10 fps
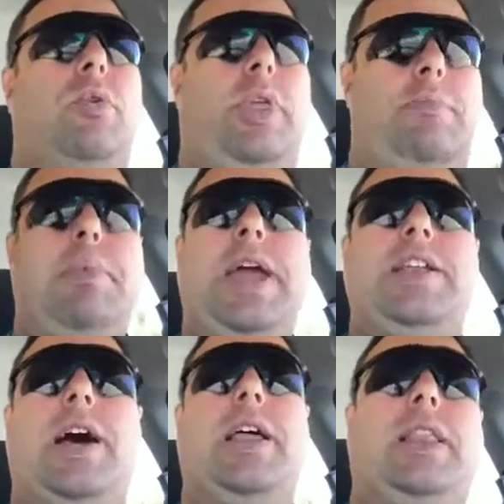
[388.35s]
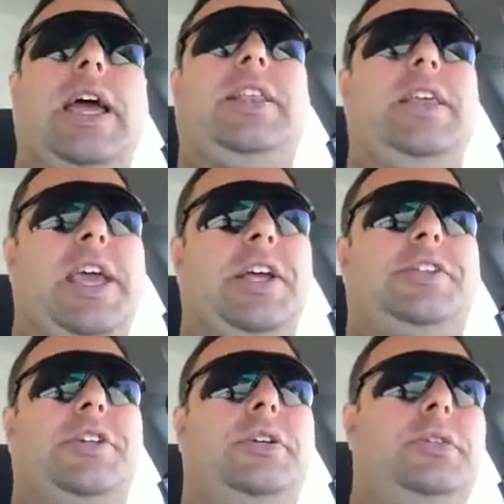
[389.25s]
where they may not like the
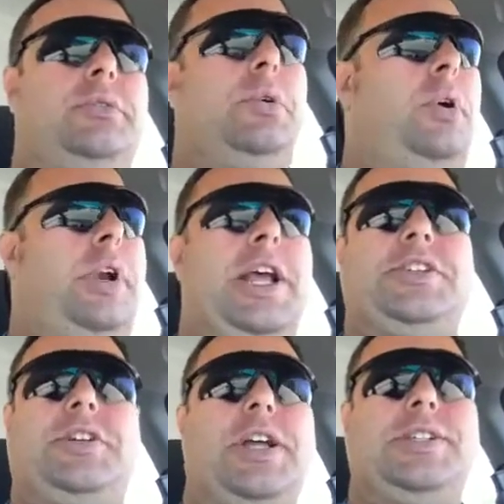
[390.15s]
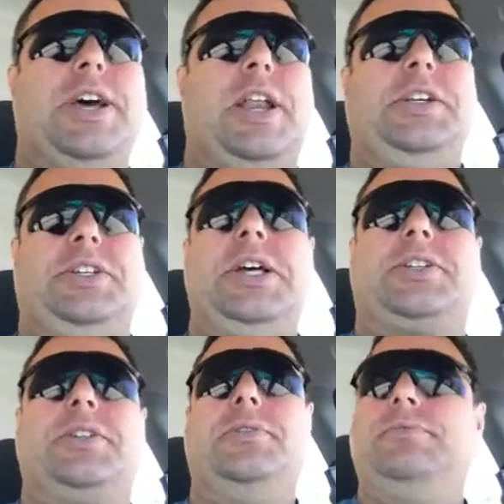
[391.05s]
answer, or an answer does not
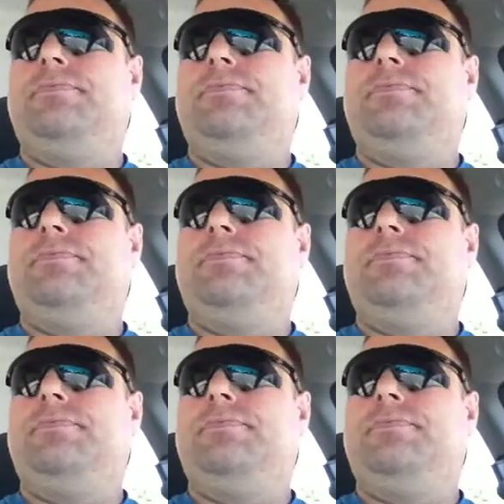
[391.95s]
exist.